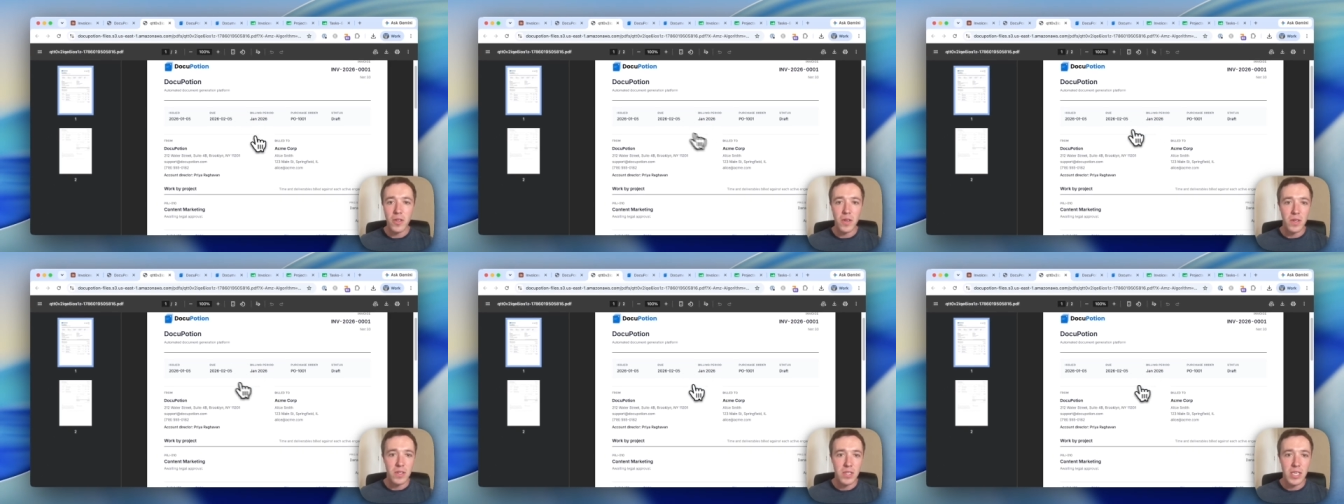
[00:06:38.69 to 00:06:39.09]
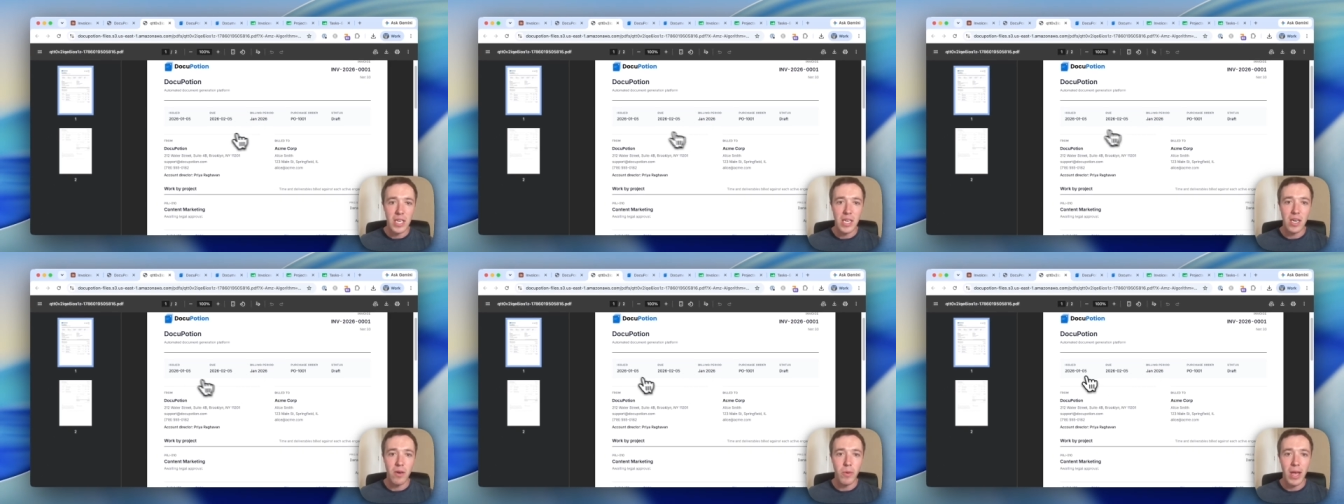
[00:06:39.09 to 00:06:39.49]
You can see
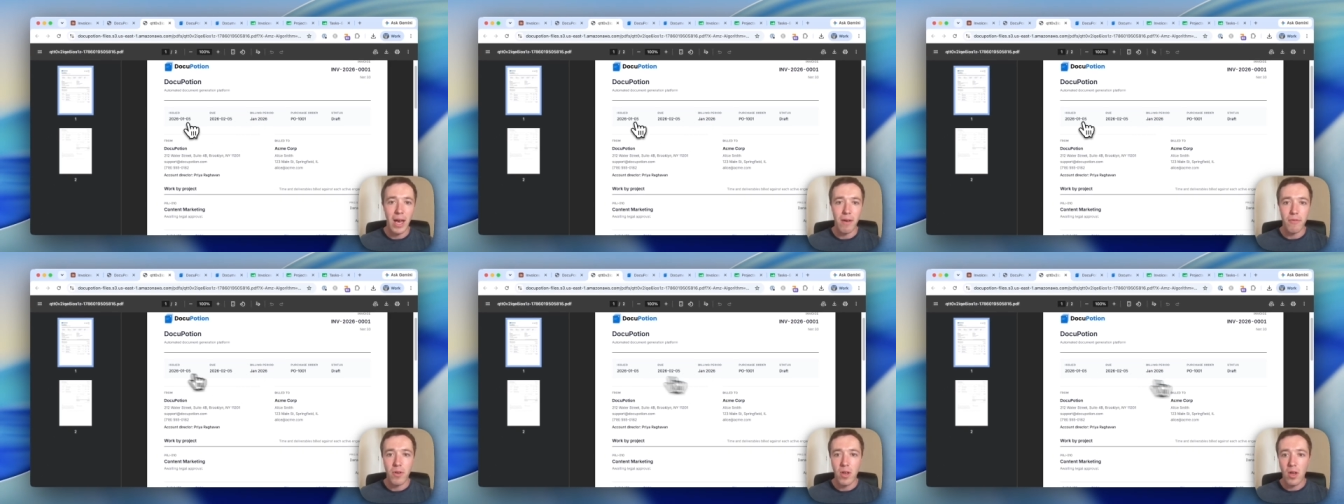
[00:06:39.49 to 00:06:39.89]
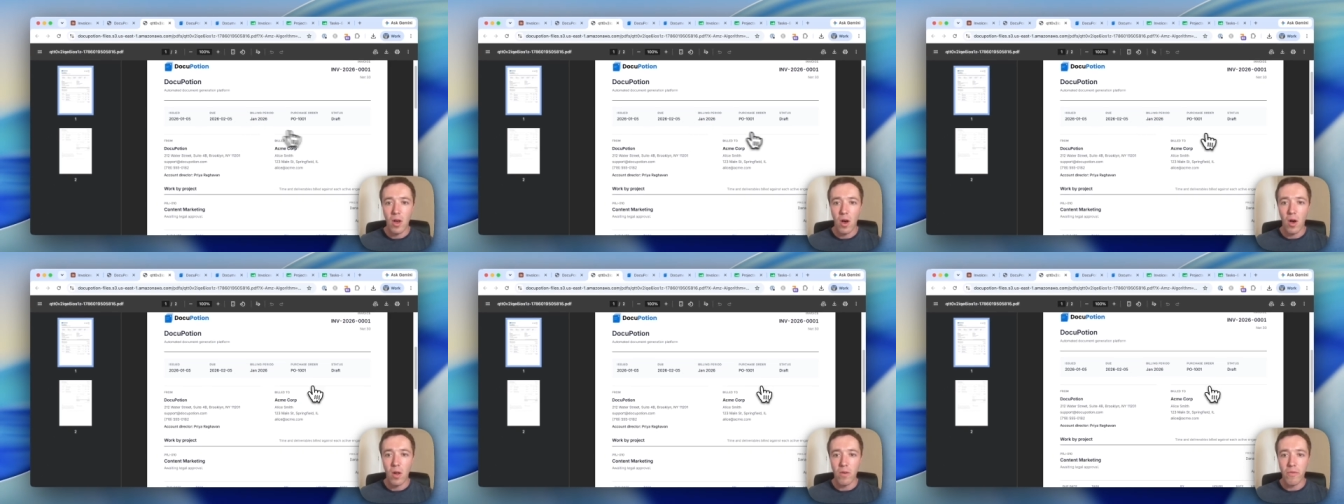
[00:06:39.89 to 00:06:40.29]
here we have
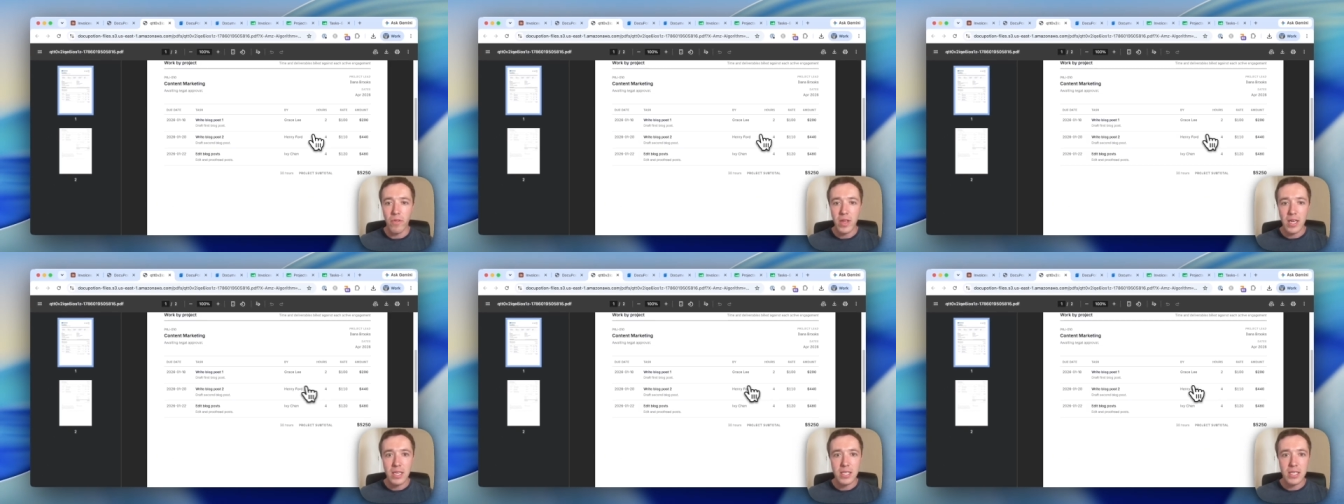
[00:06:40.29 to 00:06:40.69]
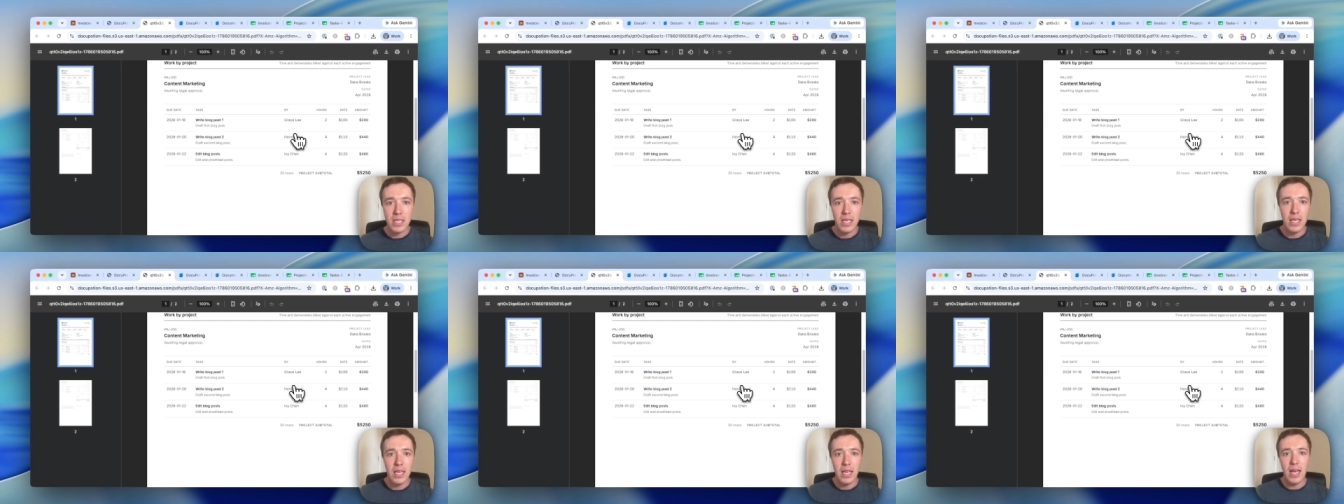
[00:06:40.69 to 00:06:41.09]
all of this,